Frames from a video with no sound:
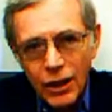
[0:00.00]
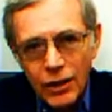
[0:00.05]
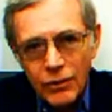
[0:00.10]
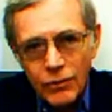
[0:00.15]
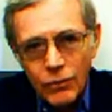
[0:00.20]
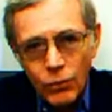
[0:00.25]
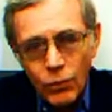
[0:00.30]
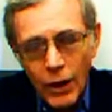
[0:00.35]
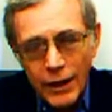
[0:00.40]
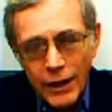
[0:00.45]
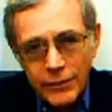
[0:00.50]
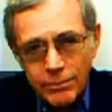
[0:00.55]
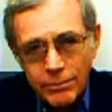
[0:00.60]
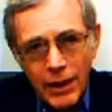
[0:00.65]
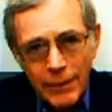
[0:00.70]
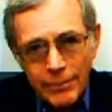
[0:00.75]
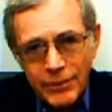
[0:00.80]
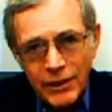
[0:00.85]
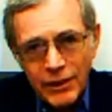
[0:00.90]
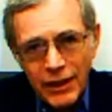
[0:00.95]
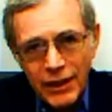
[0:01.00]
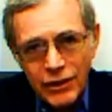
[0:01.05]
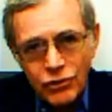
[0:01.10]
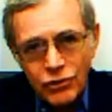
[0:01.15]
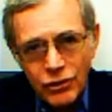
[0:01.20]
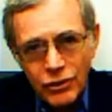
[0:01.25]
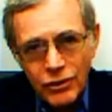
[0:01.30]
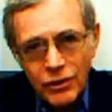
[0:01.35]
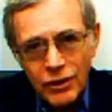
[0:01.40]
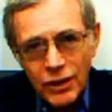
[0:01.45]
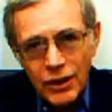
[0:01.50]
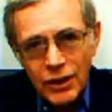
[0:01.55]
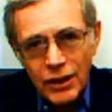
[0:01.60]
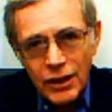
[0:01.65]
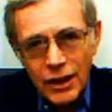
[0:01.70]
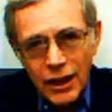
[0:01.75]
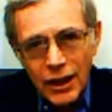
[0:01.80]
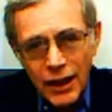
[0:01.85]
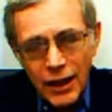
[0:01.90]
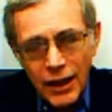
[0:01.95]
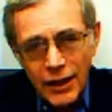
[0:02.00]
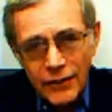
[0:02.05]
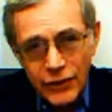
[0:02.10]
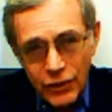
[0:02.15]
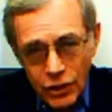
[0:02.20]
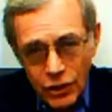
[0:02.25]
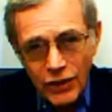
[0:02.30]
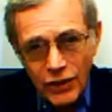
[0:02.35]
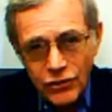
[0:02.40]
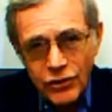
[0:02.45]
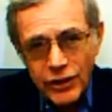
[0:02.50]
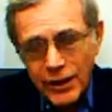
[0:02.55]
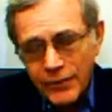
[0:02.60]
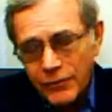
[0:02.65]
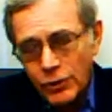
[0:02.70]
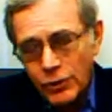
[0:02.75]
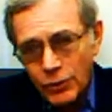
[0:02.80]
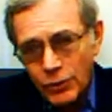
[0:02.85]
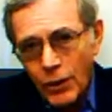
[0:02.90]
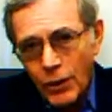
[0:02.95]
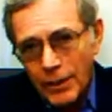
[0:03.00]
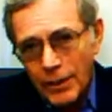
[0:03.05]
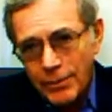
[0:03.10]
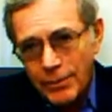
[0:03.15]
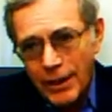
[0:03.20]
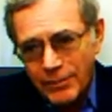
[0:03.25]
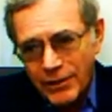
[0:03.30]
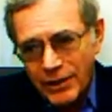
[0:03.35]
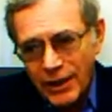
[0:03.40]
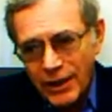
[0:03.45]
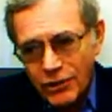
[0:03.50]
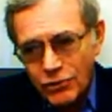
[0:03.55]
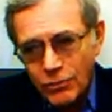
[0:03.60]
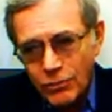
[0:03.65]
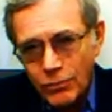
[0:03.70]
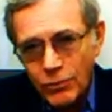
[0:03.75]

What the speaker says: white population, the non-slave only white population,